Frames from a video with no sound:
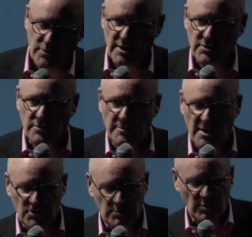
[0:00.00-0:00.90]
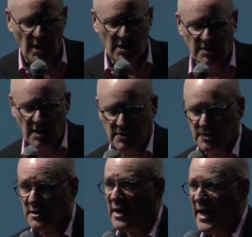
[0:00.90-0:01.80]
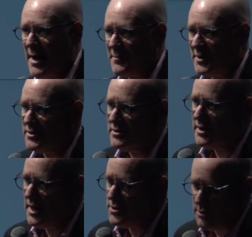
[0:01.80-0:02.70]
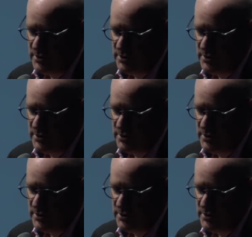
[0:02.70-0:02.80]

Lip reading: a transformation process happened at